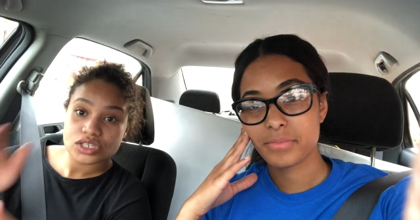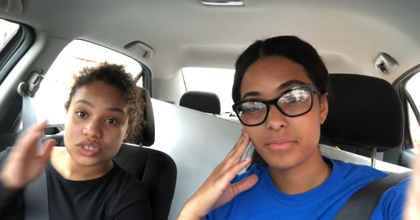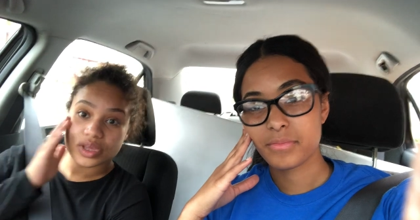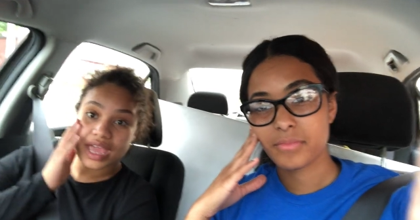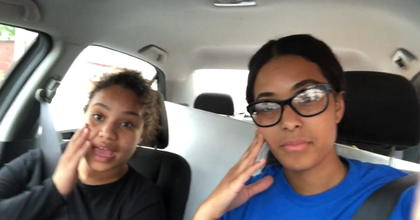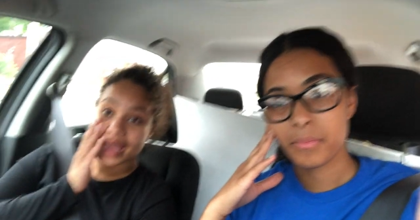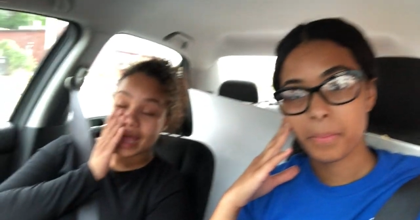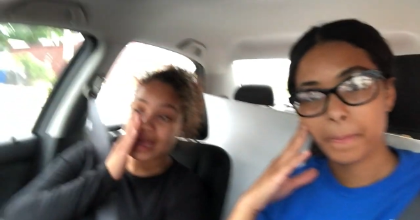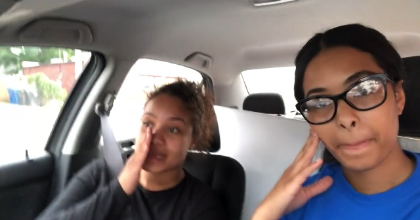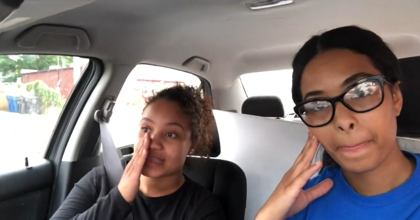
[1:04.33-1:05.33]
Speaker 1: so yeah,
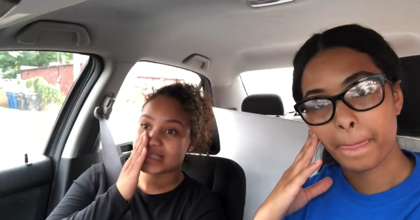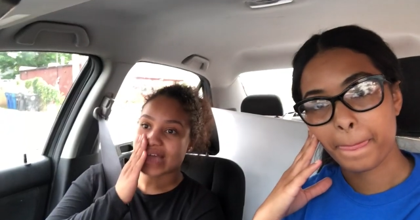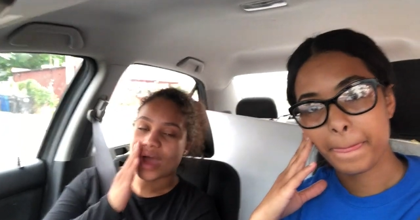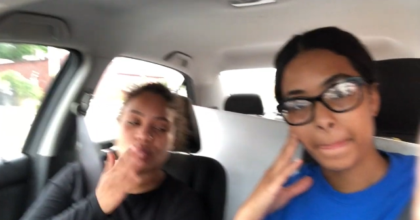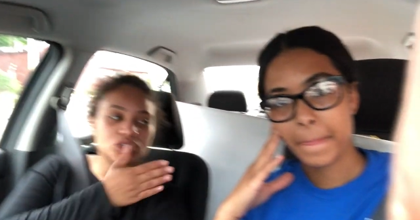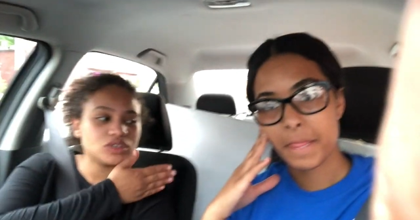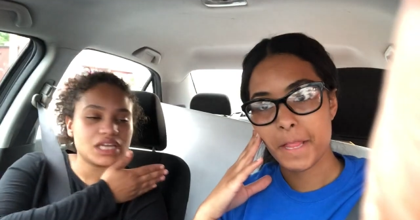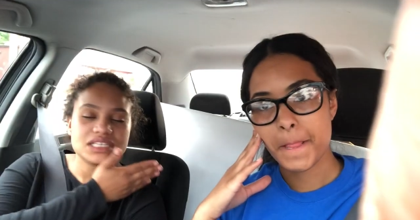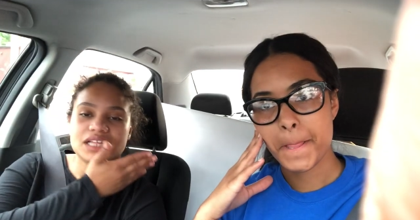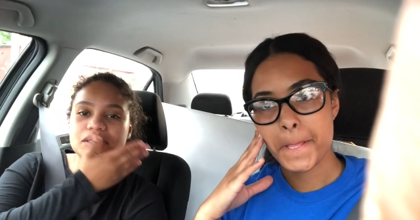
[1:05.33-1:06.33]
guys, I wish you guys
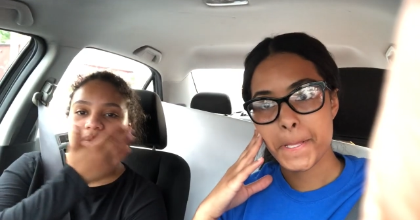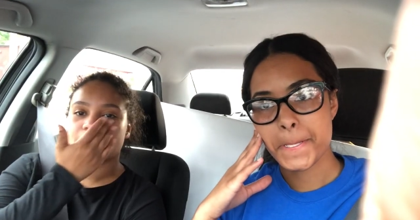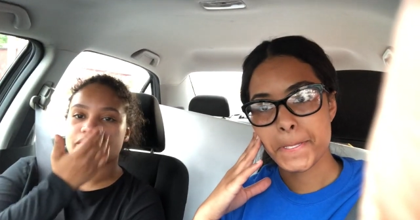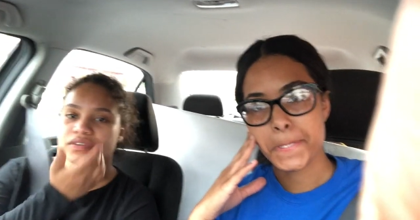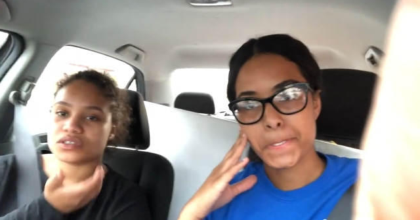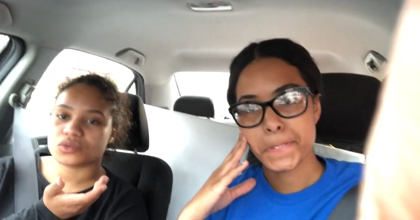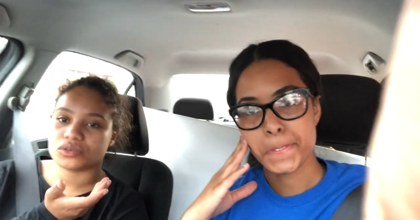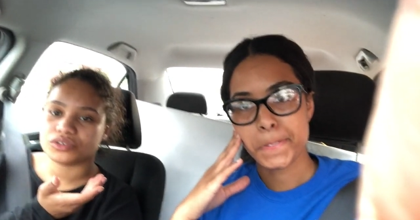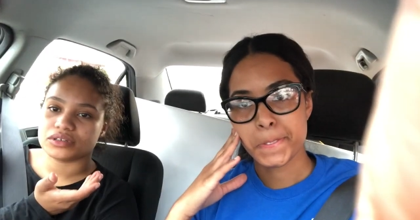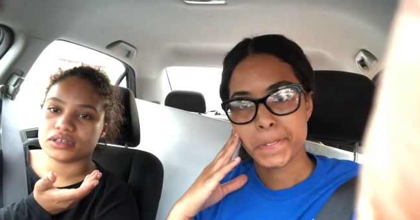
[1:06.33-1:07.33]
got the part of us
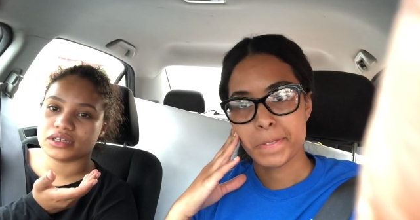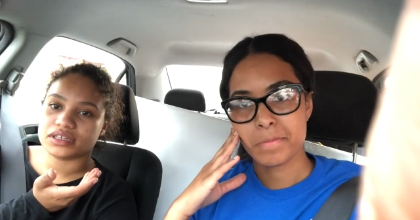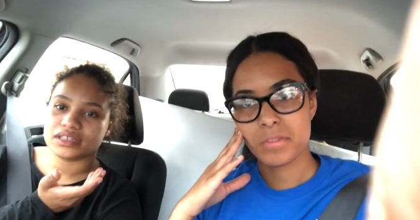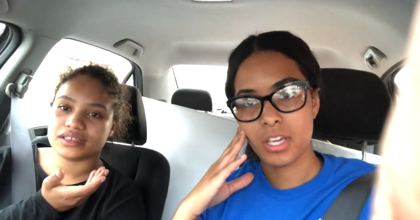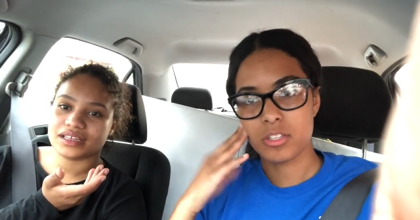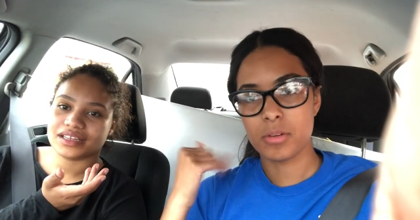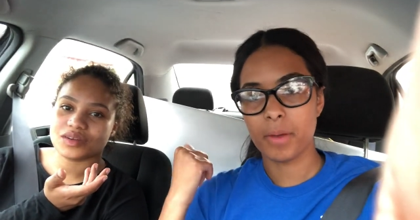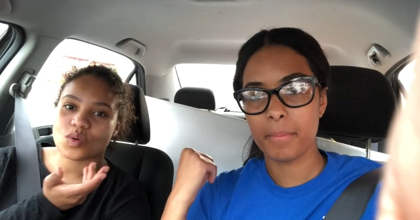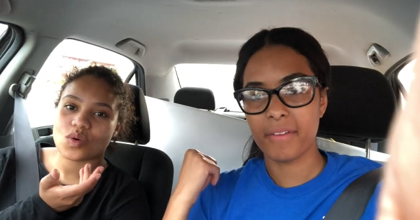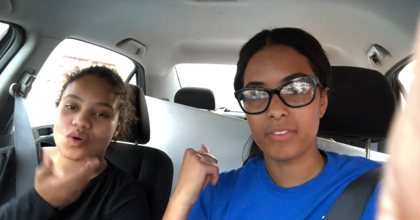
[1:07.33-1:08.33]
ordering
Speaker 2: it. Yeah, don't mind
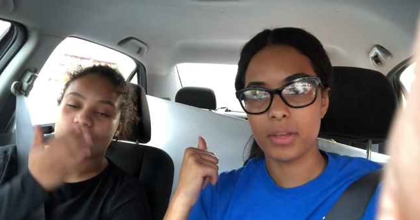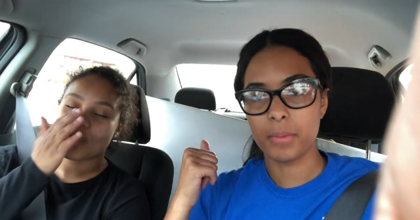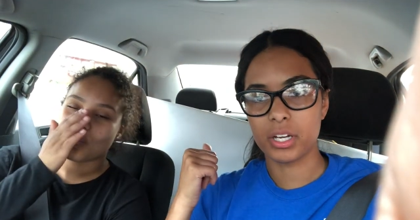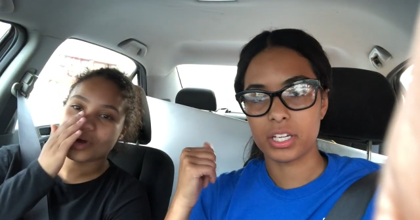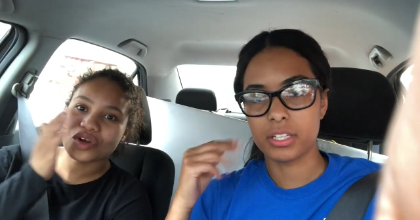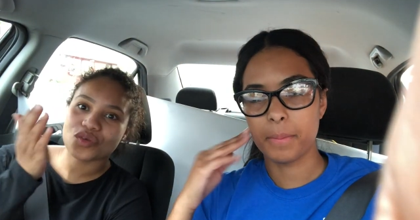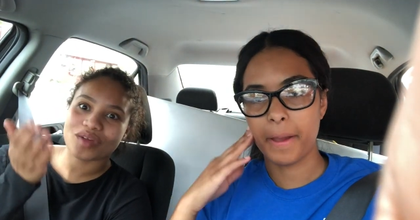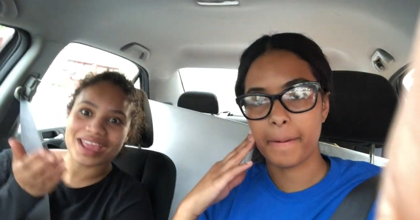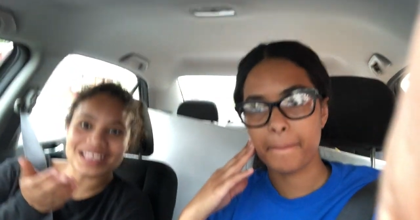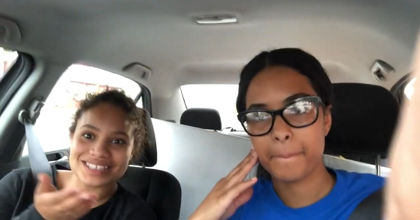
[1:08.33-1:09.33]
my flea market. We're
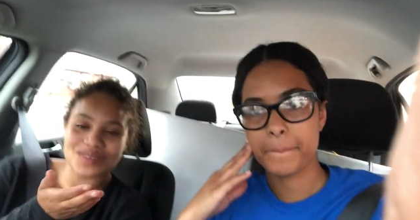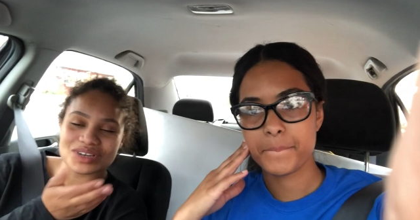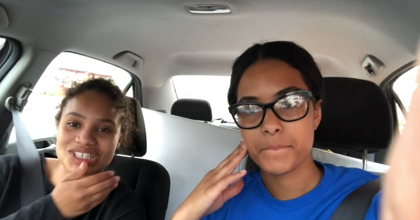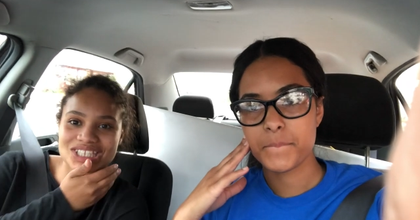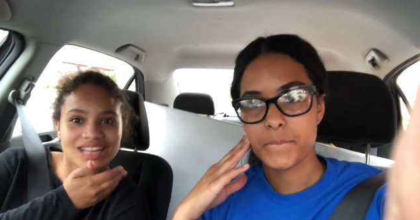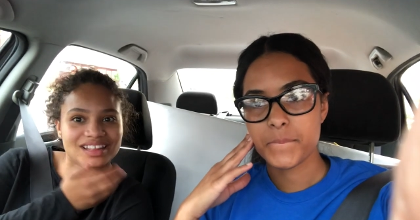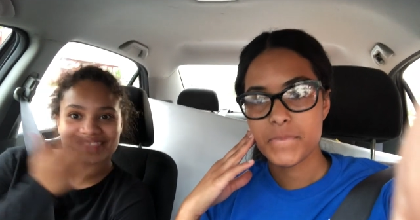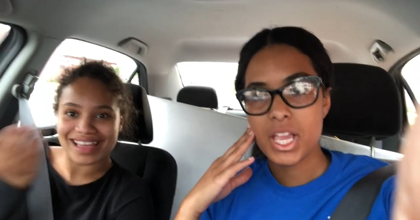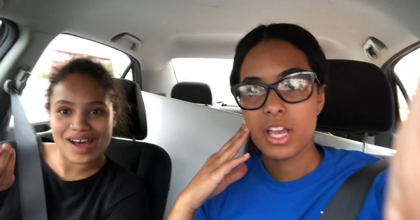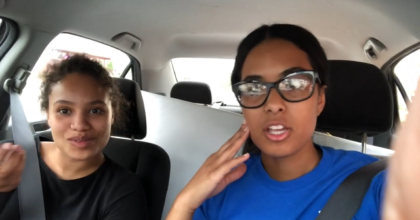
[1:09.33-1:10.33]
crazy. We're just on a
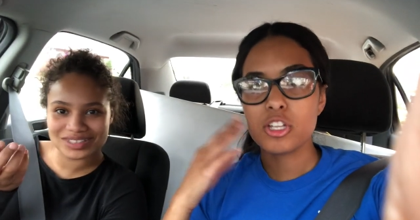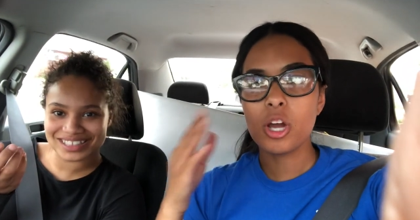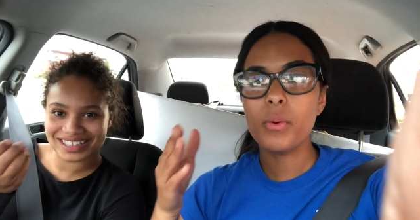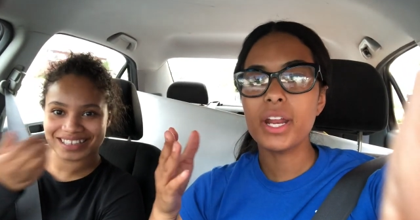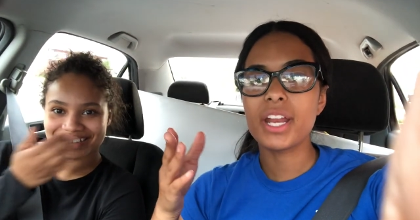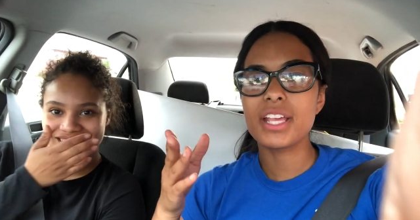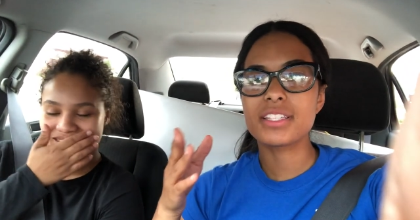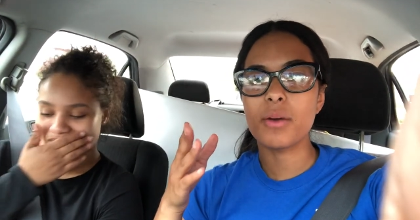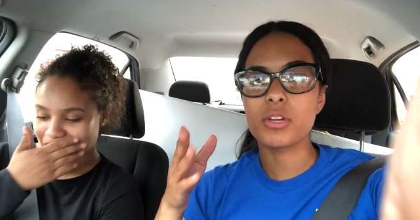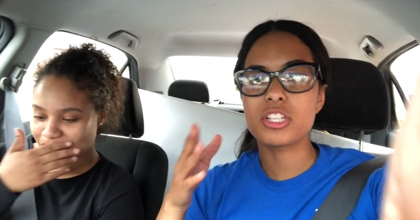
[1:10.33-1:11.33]
thousand. You know what it is that
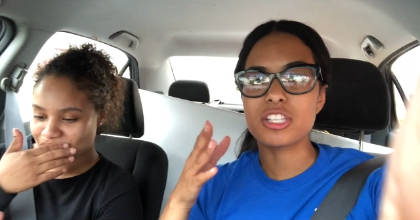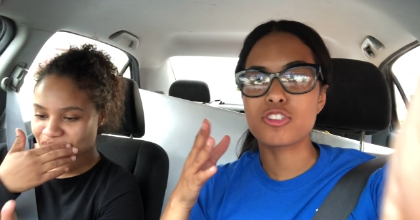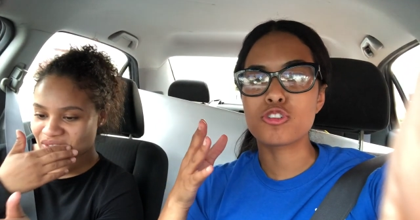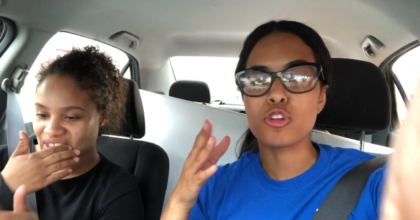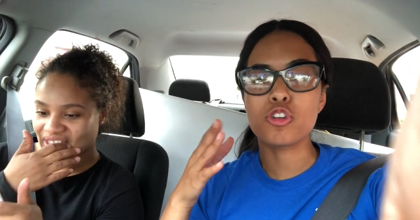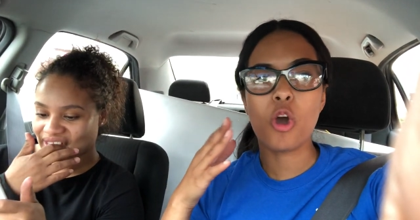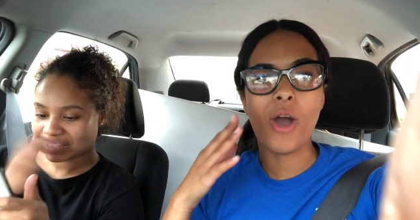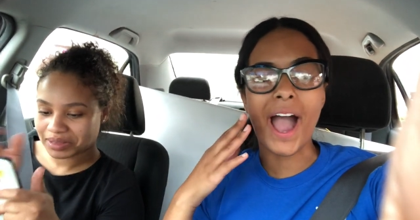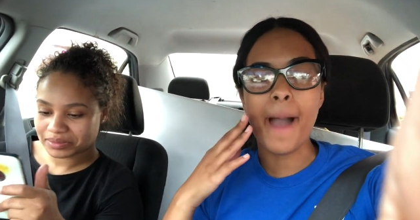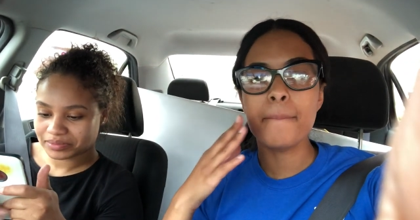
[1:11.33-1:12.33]
we just yo,
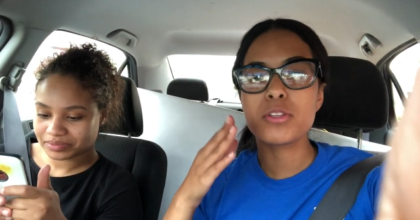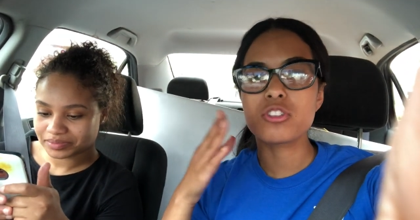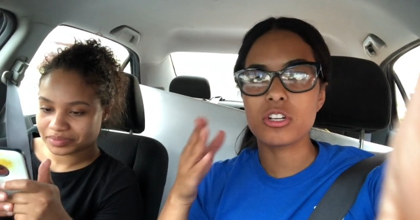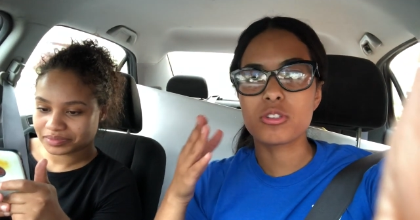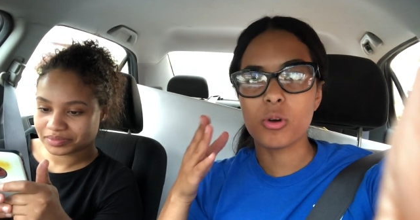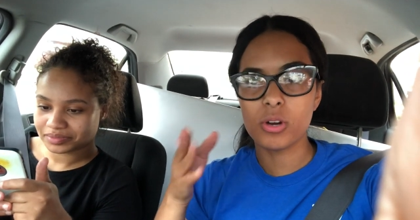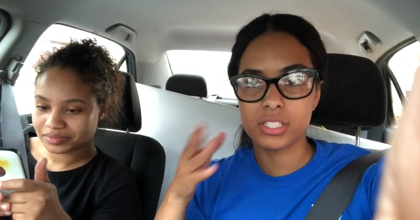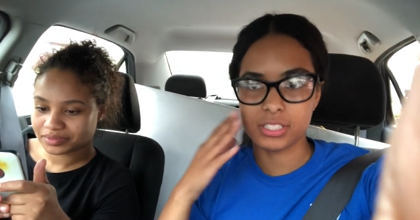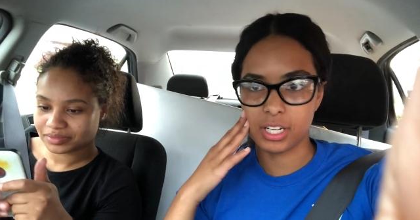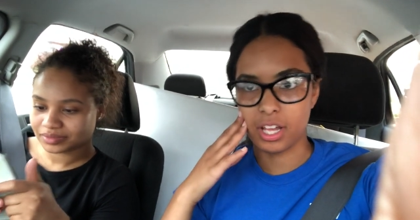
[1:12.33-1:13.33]
I'm Sir Talks
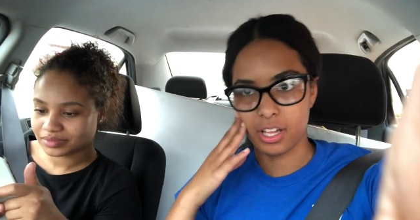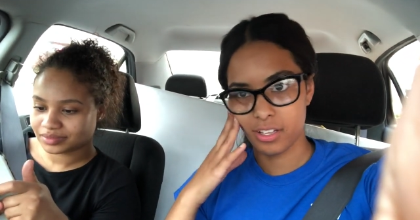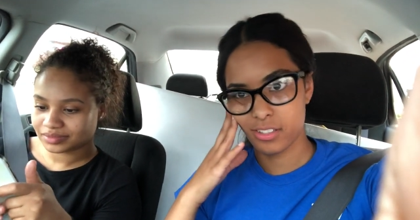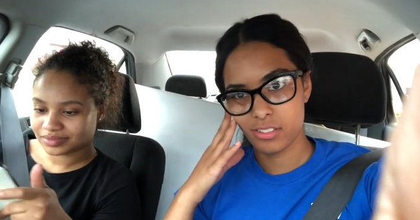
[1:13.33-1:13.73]
a lot.